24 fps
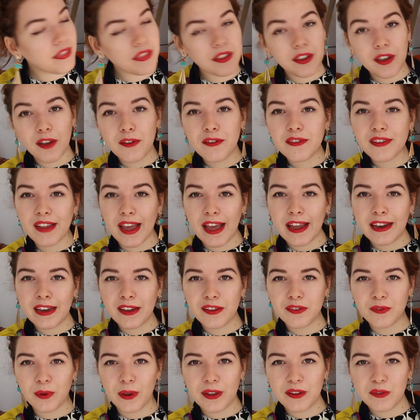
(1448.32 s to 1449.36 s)
the ghost cat
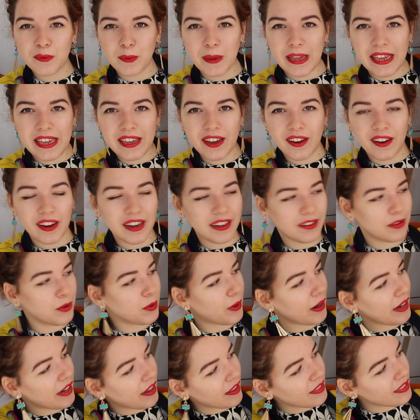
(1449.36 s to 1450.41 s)
looks quite sweet. I
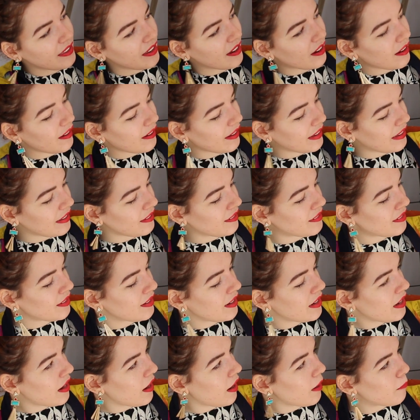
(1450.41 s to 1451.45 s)
quite like the eyes,
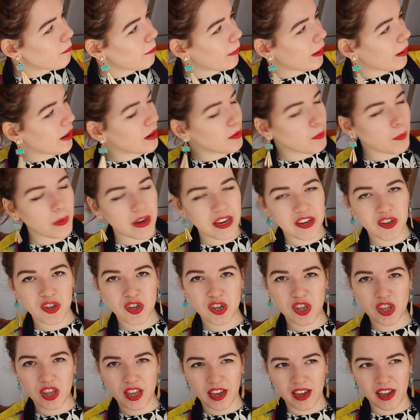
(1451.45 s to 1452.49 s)
but I wish
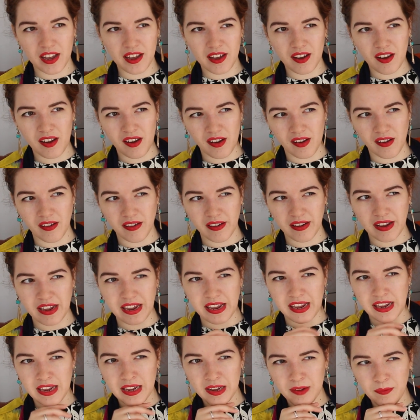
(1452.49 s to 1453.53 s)
that
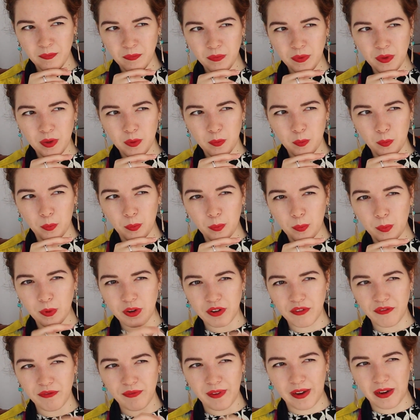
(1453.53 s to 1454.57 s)
I would
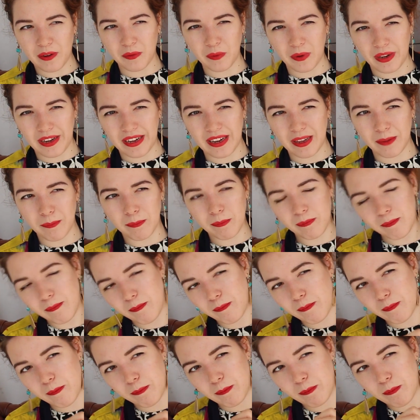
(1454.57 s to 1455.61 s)
have found like a
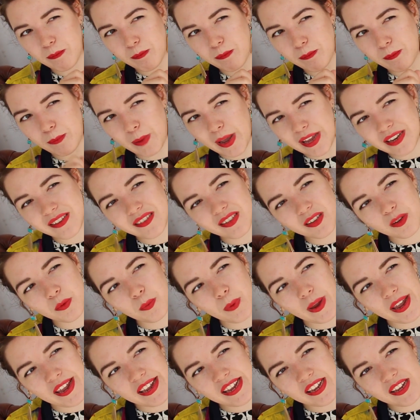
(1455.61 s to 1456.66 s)
better
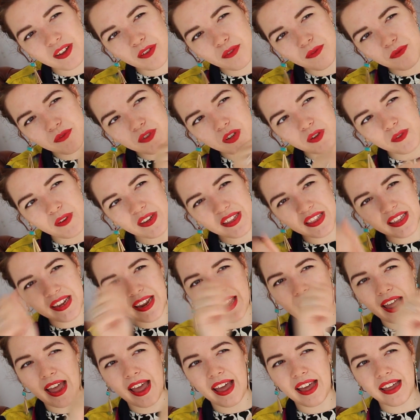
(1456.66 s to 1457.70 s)
way of doing the
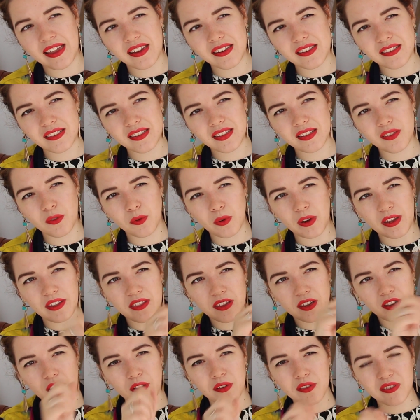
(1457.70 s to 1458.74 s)
cat, or like
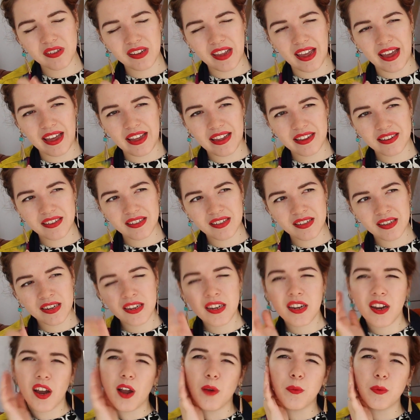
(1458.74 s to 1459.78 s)
the ghost cat.
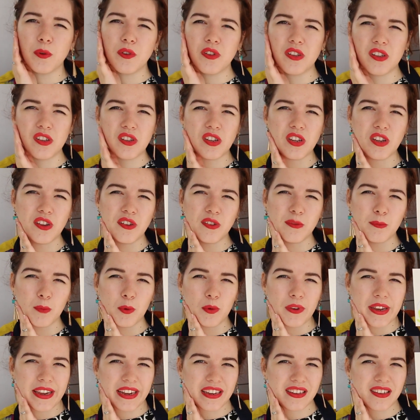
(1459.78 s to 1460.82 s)
I wanted to use
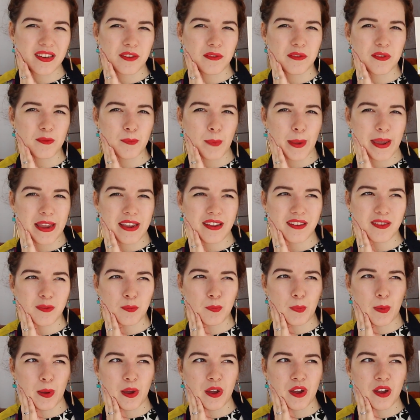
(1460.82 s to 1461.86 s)
more negative space,
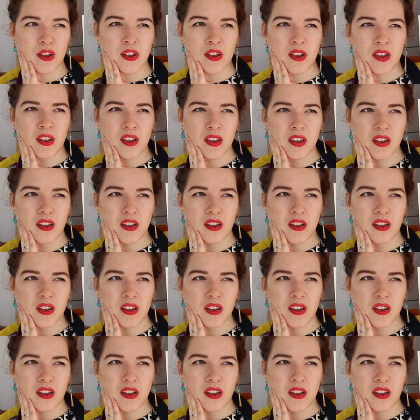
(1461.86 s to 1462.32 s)
but